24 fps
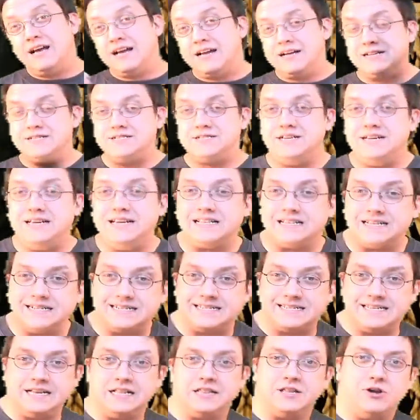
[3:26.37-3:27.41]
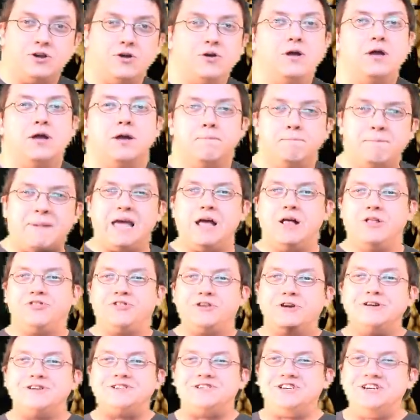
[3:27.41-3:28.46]
because you get to see a little male
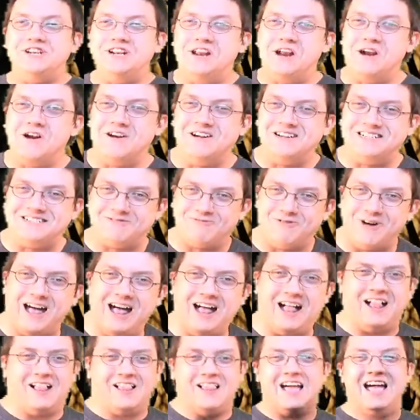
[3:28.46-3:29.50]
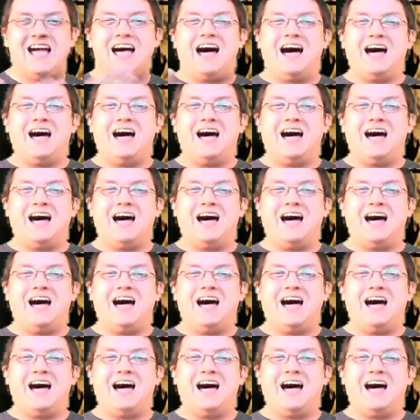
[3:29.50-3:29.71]
tush in there as well.